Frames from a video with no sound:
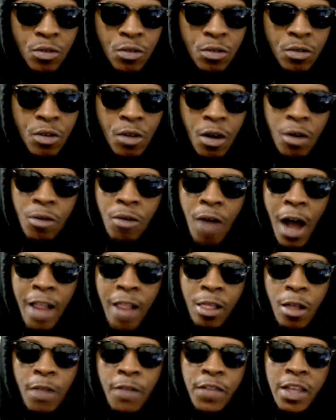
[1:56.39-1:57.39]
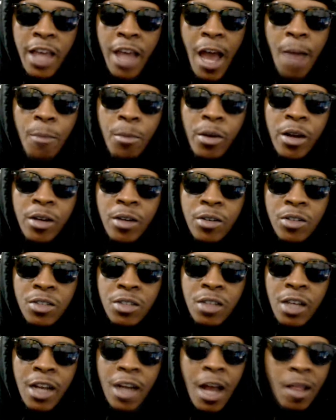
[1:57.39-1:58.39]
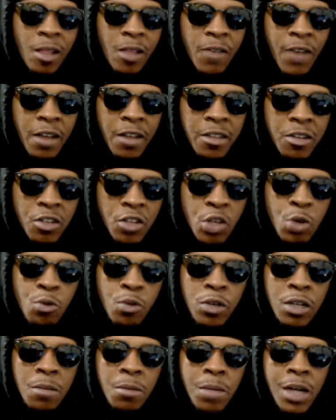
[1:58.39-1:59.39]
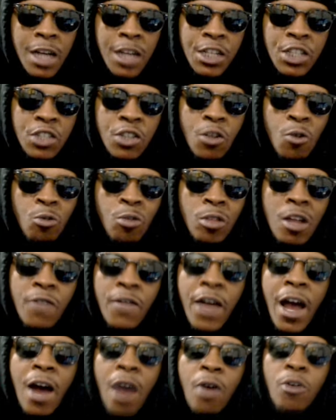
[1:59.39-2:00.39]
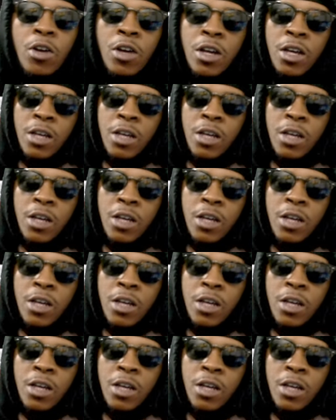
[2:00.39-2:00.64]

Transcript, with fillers: you know i love the cap breakers and i love how they're doing it but i just don't love how